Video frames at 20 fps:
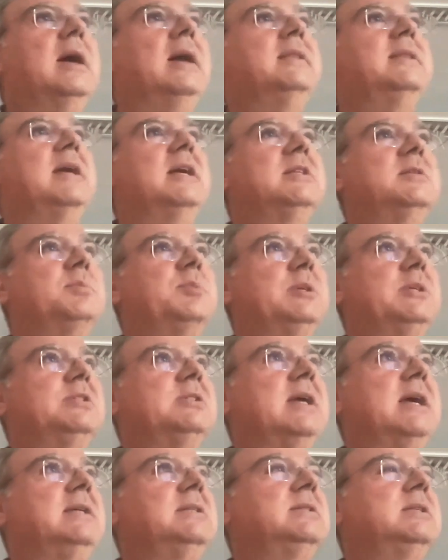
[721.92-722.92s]
And that's
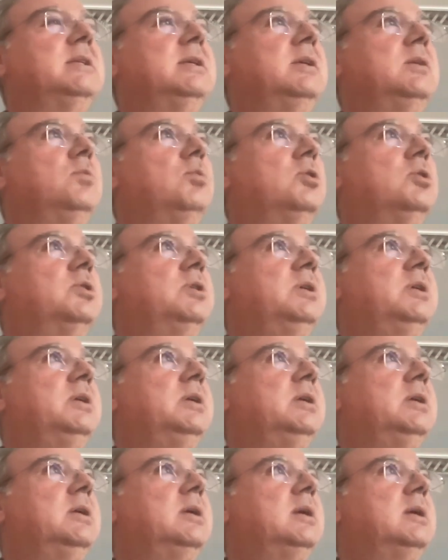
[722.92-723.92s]
precisely what
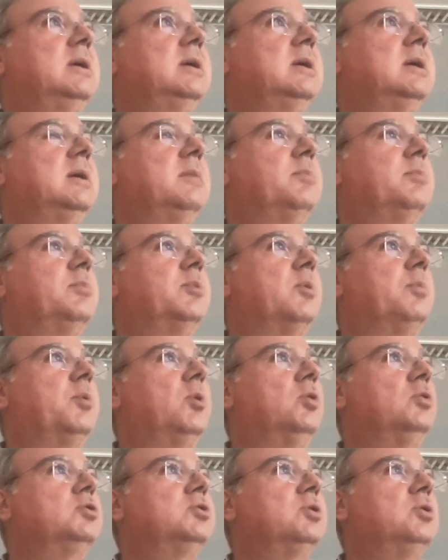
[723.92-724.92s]
the
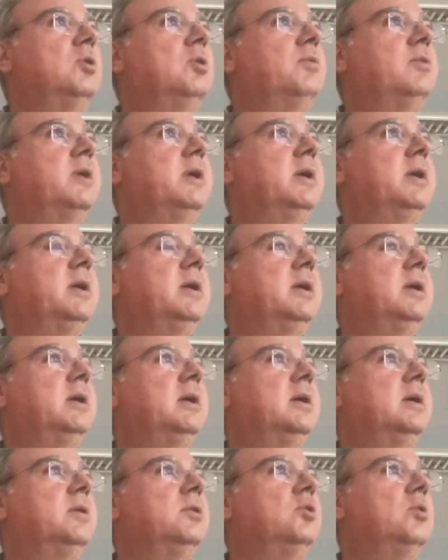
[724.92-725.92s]
proposal of the
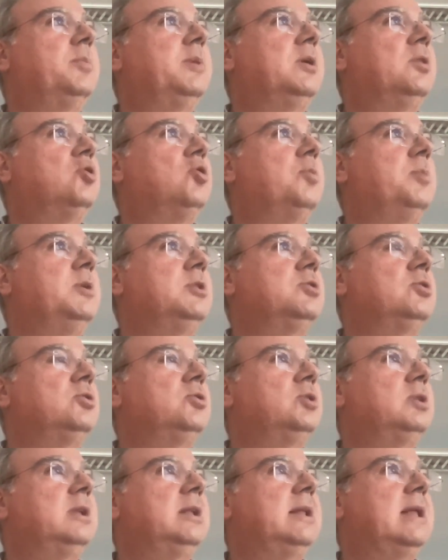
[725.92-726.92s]
European
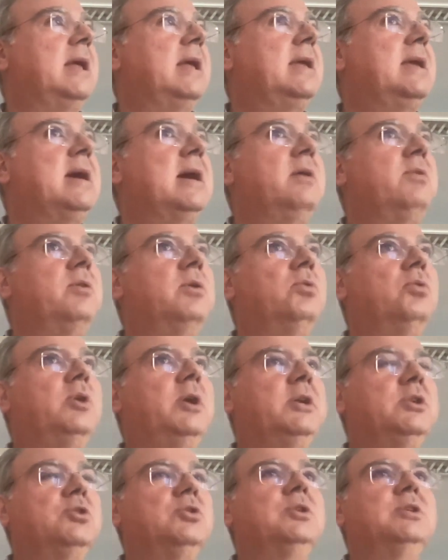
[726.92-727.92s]
Commission on an AI
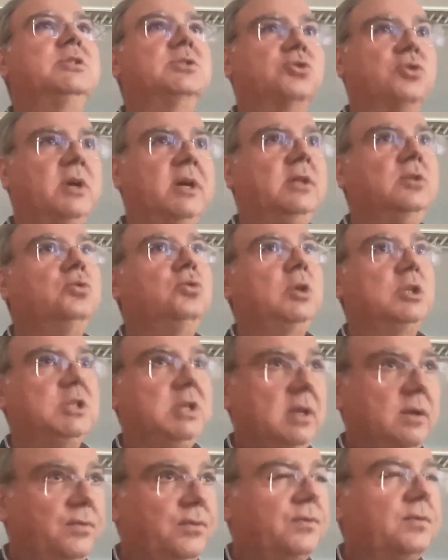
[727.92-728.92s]
regulation is trying to
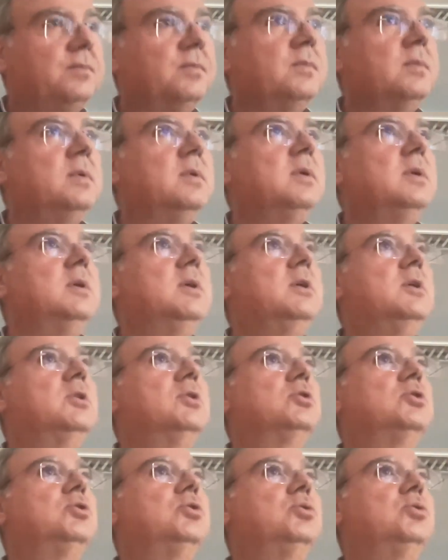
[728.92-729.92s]
achieve,
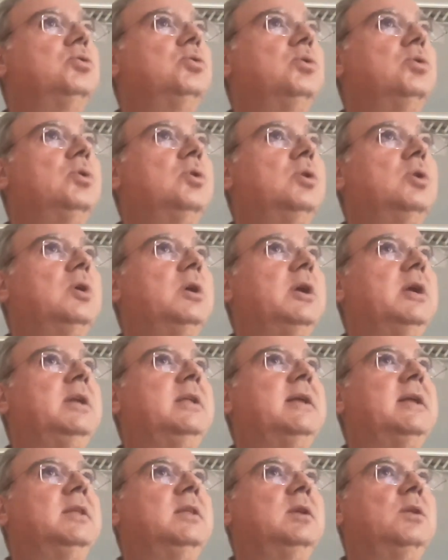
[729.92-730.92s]
to
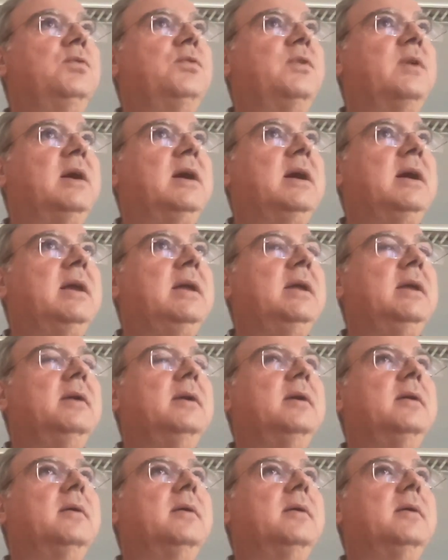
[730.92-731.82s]
identify